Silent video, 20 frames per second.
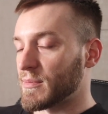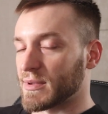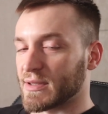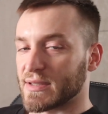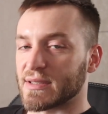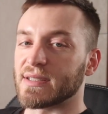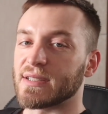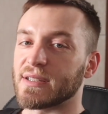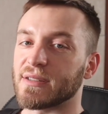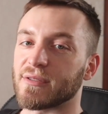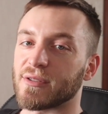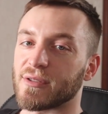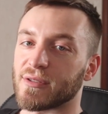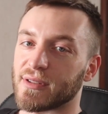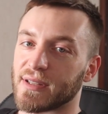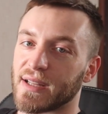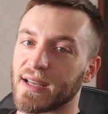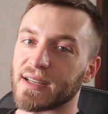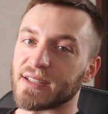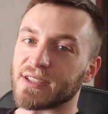posterior
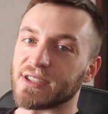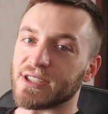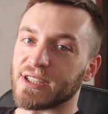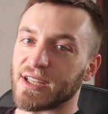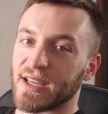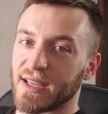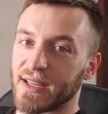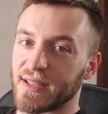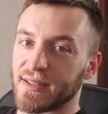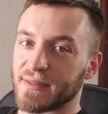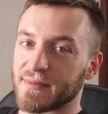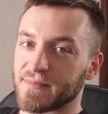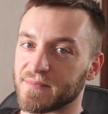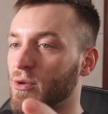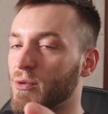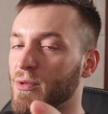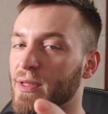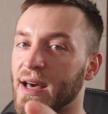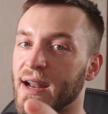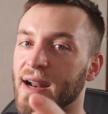leg chain,
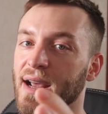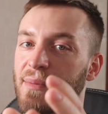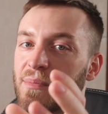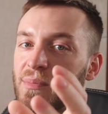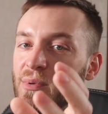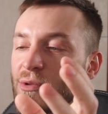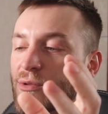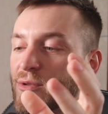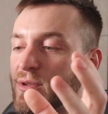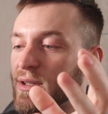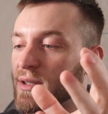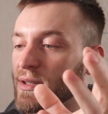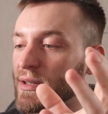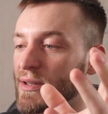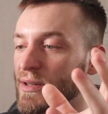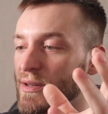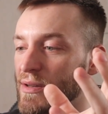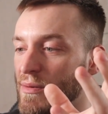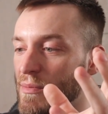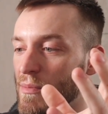so that I put
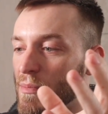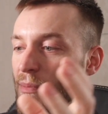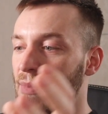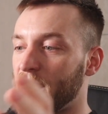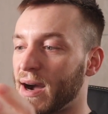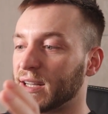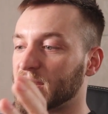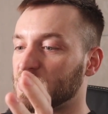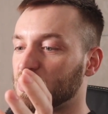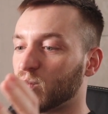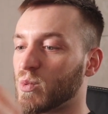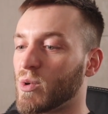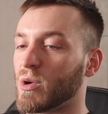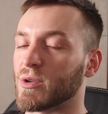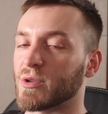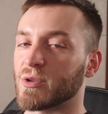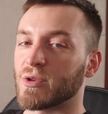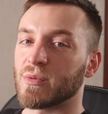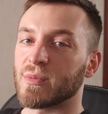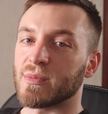much
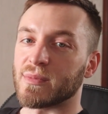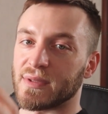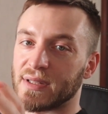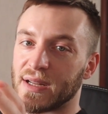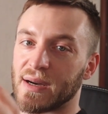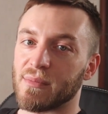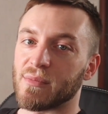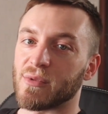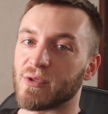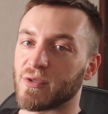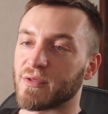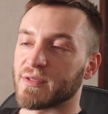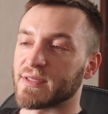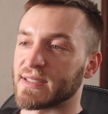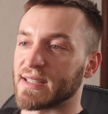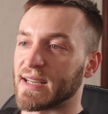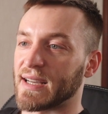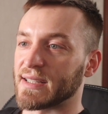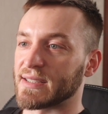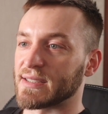volume, number of
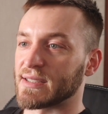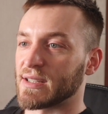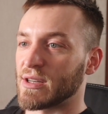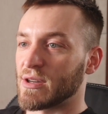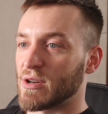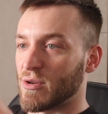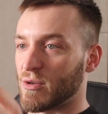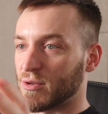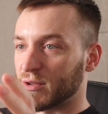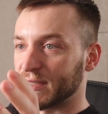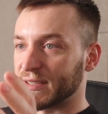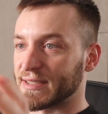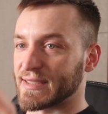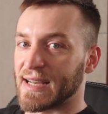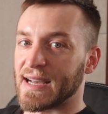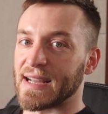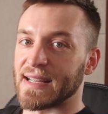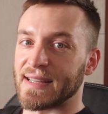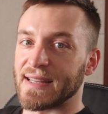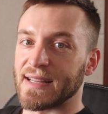sets on
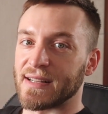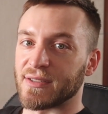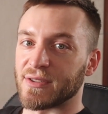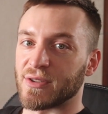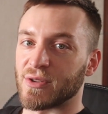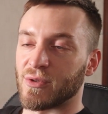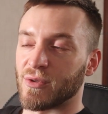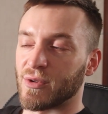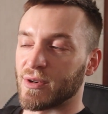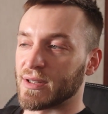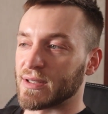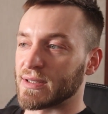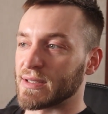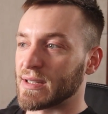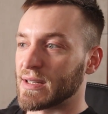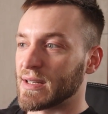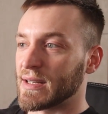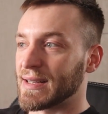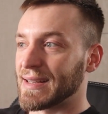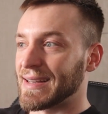side deltoid,
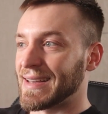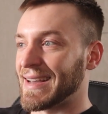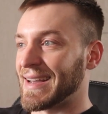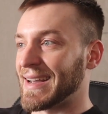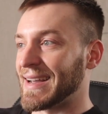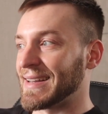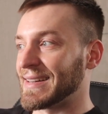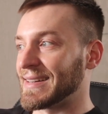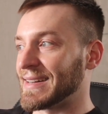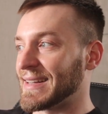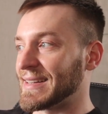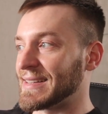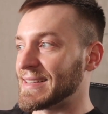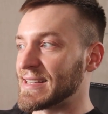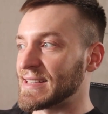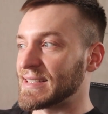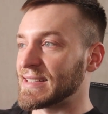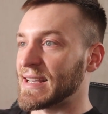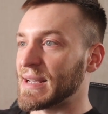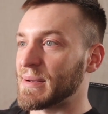and at
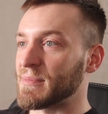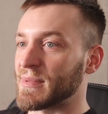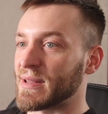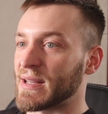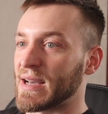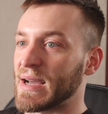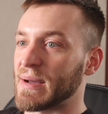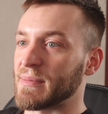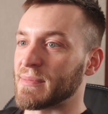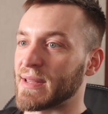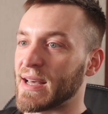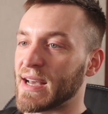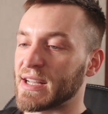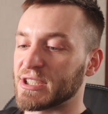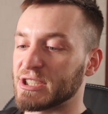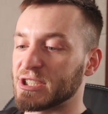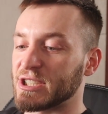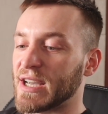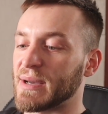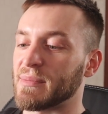the same time
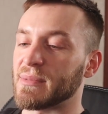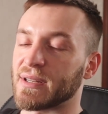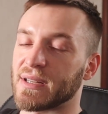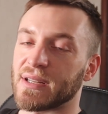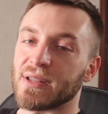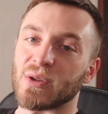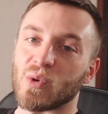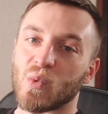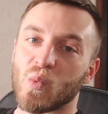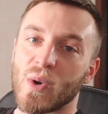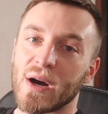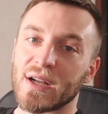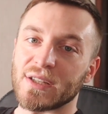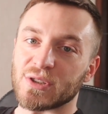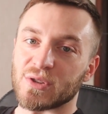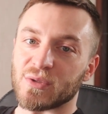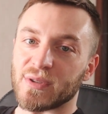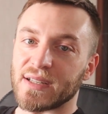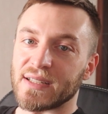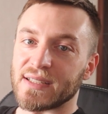not jam it into one
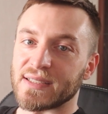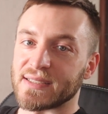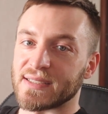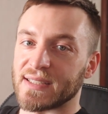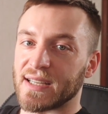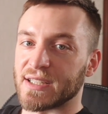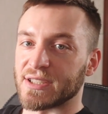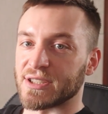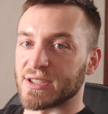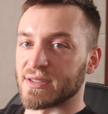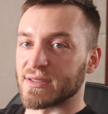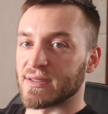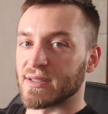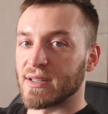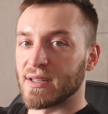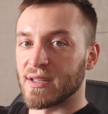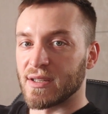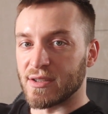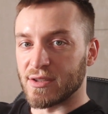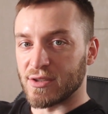training session.
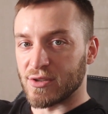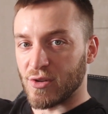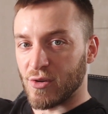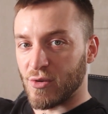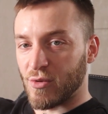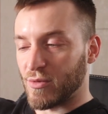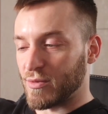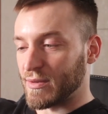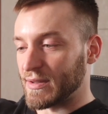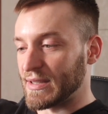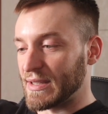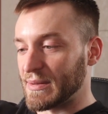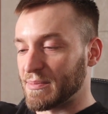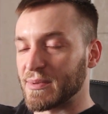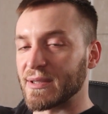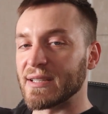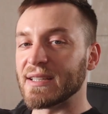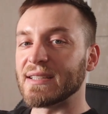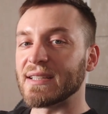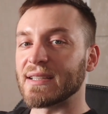So
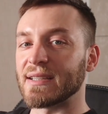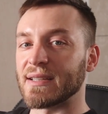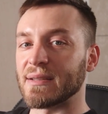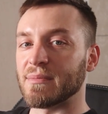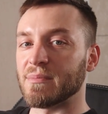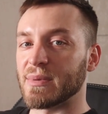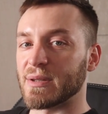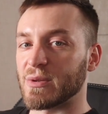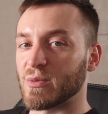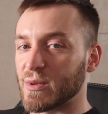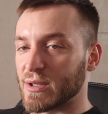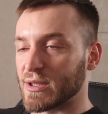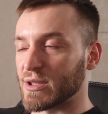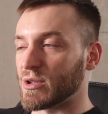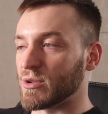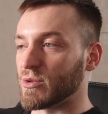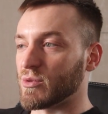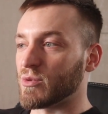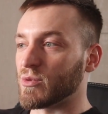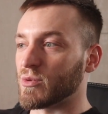depleted it
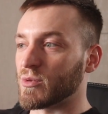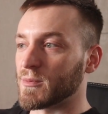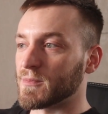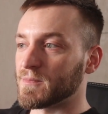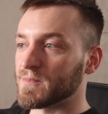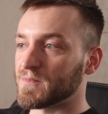between two